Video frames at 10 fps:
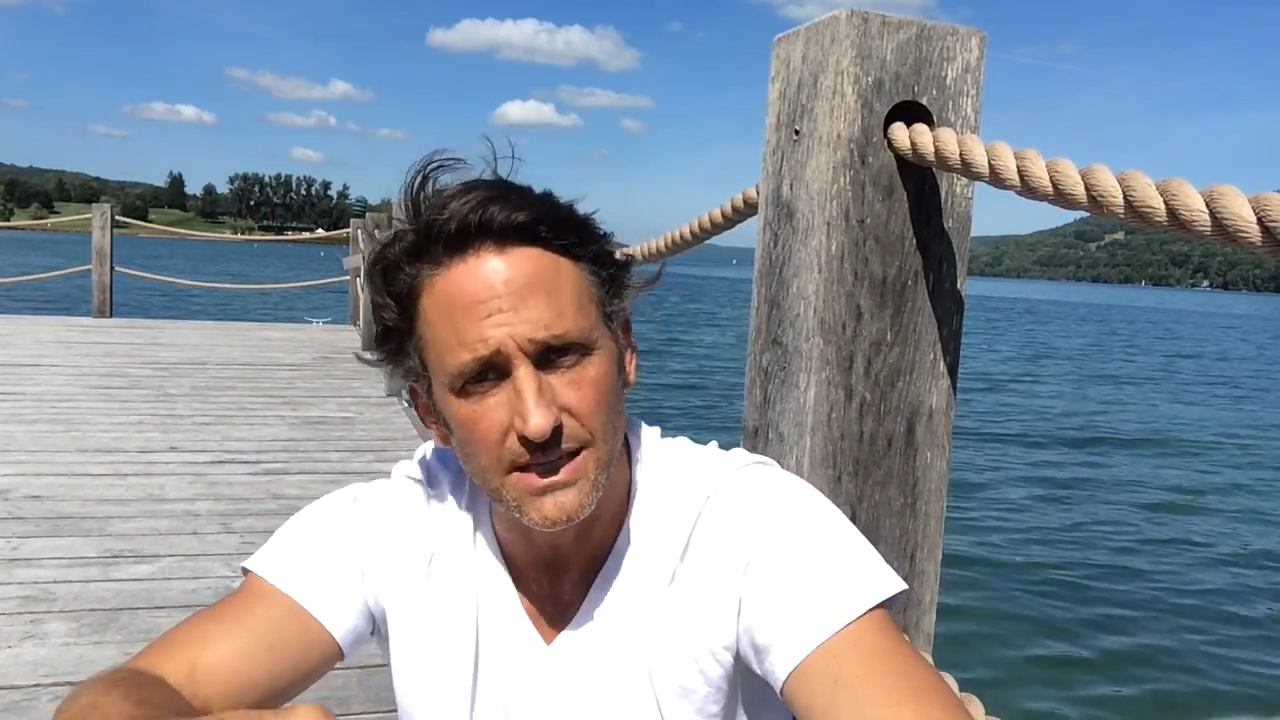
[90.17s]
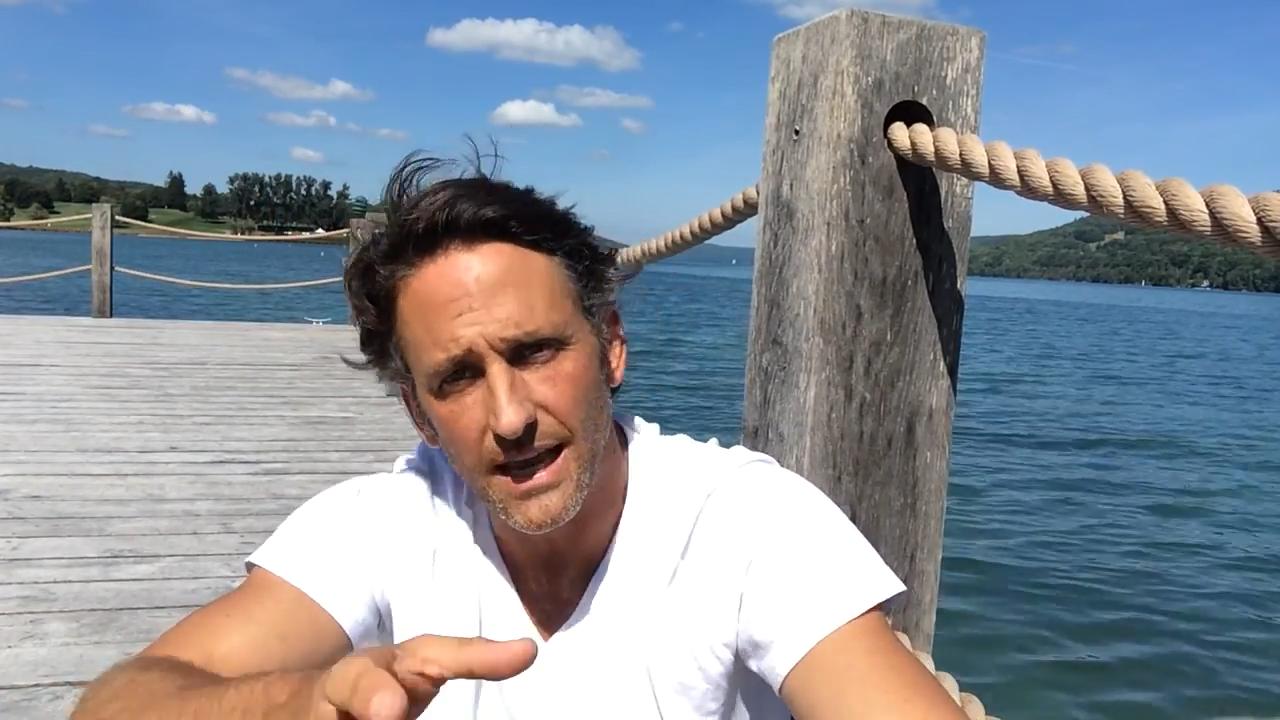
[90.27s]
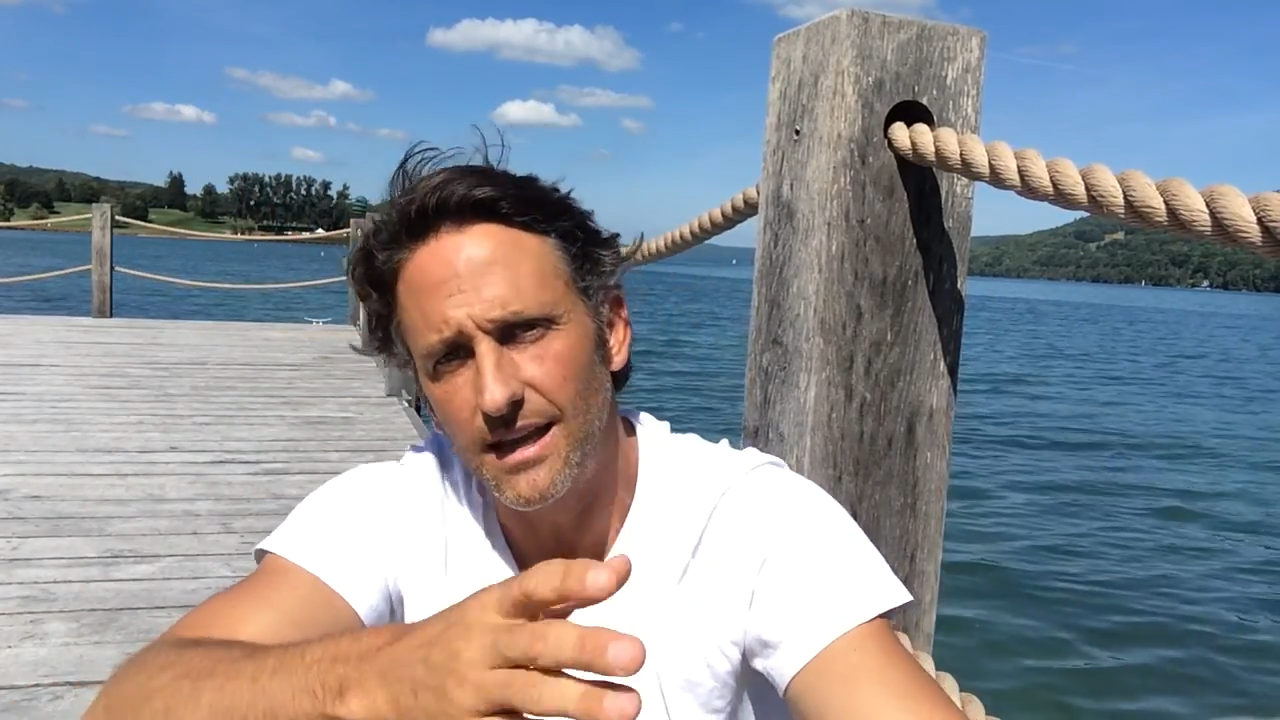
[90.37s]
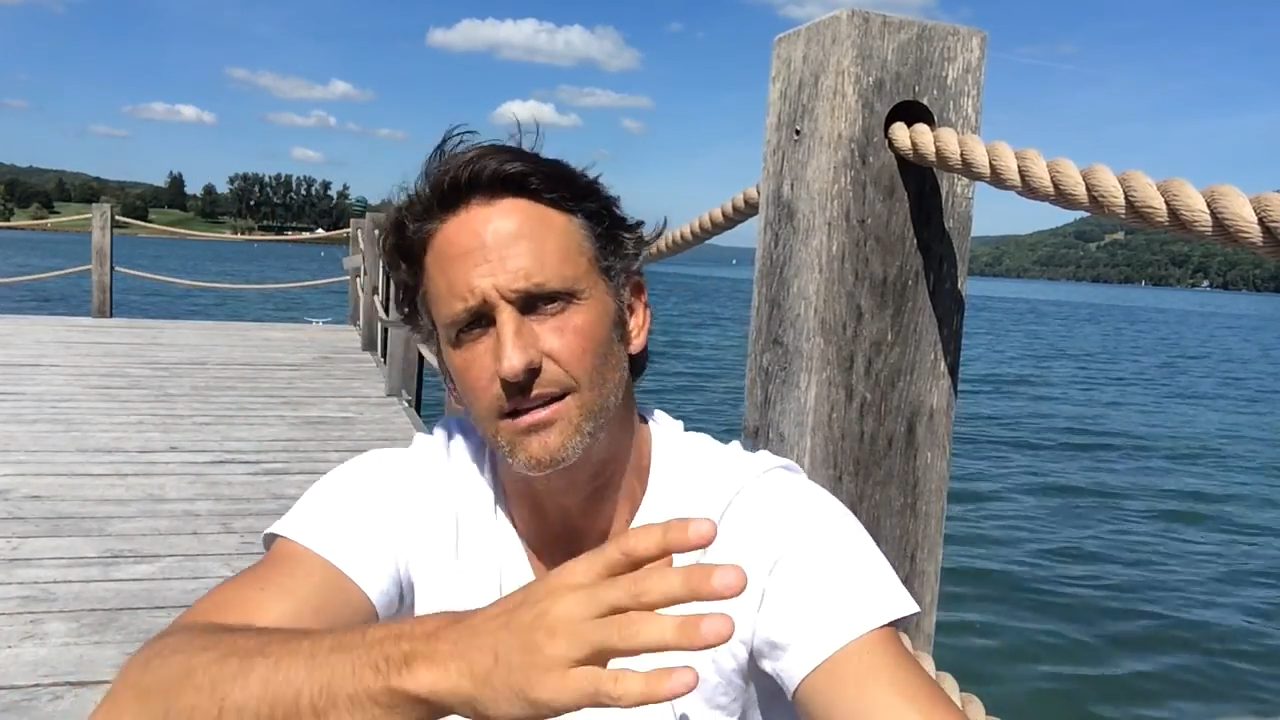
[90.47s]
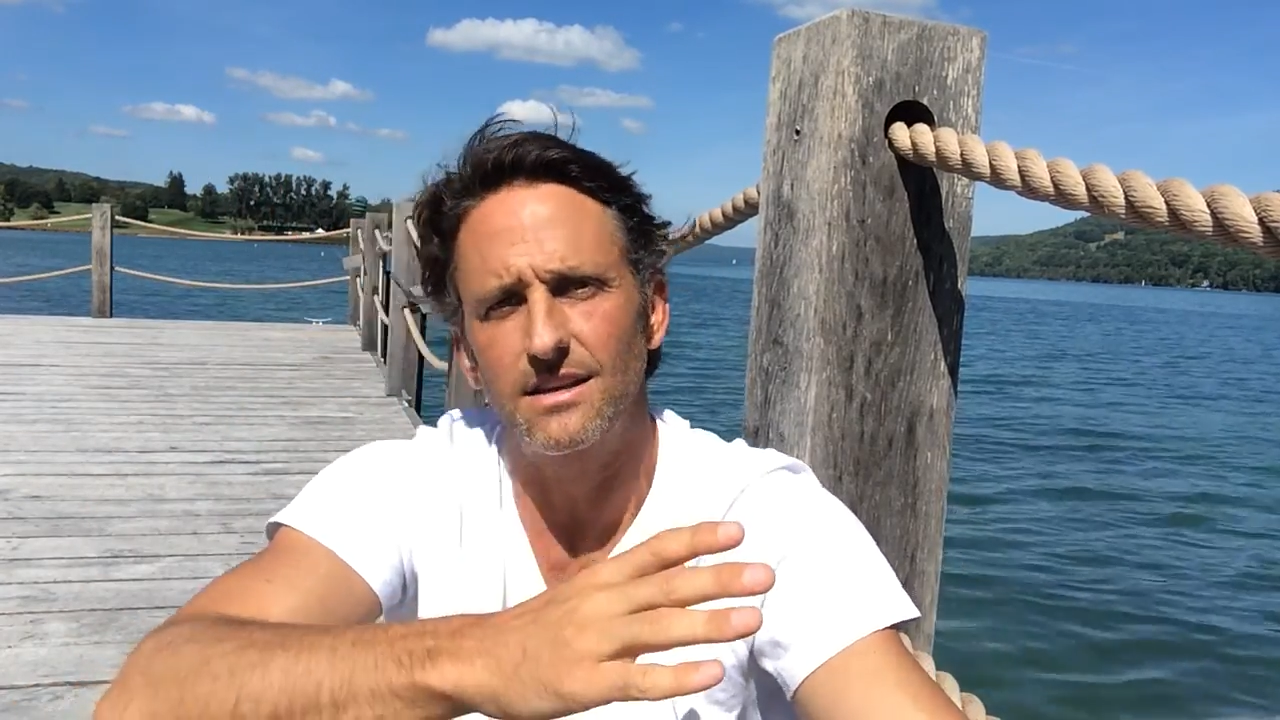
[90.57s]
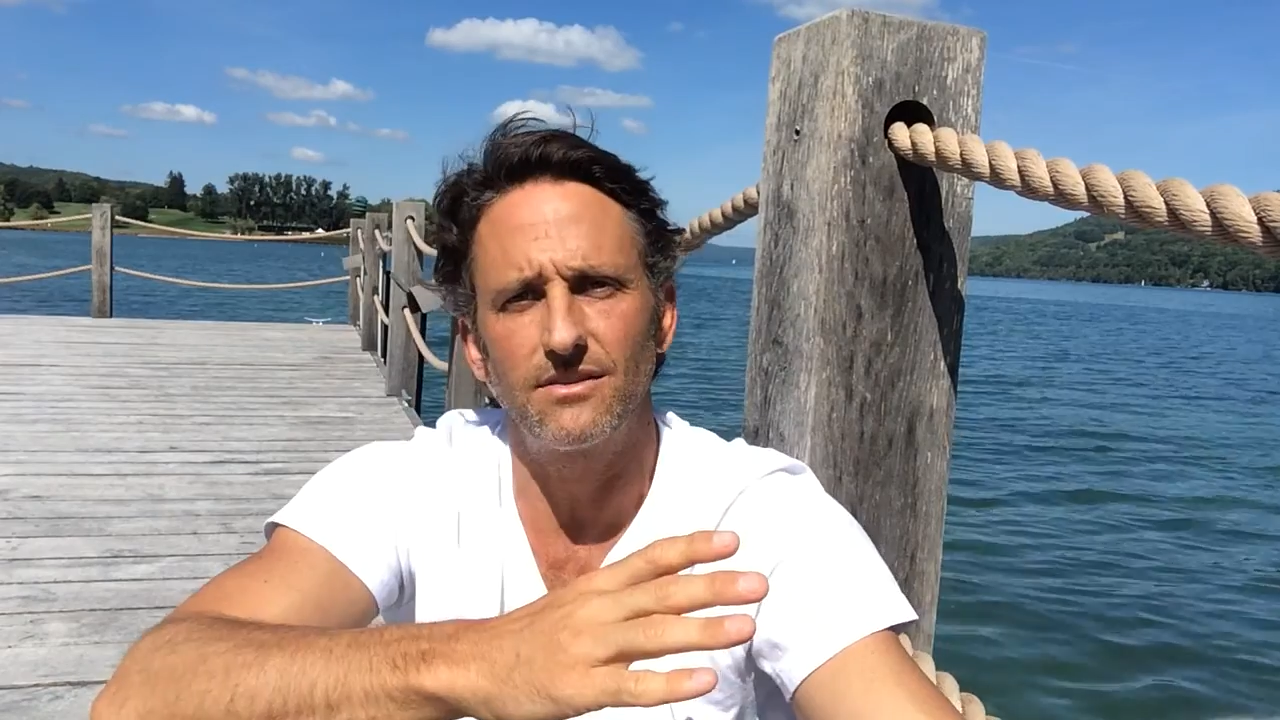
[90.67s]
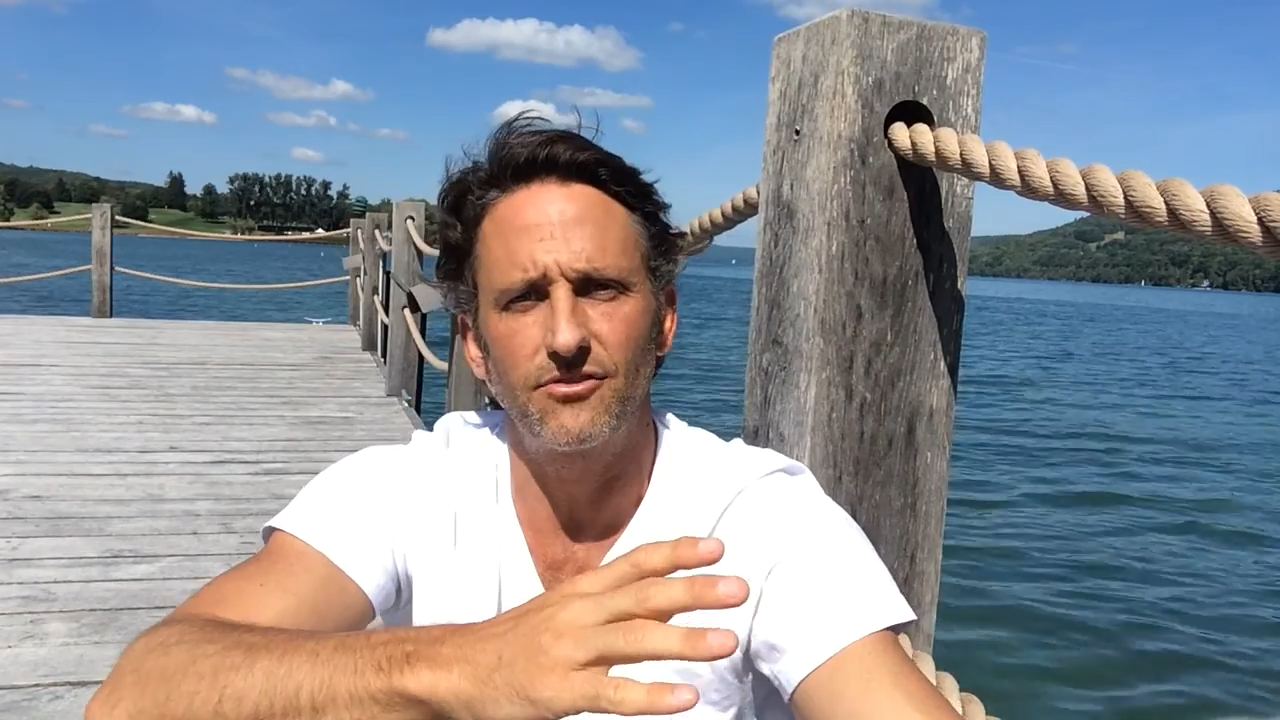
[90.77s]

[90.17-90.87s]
Take out the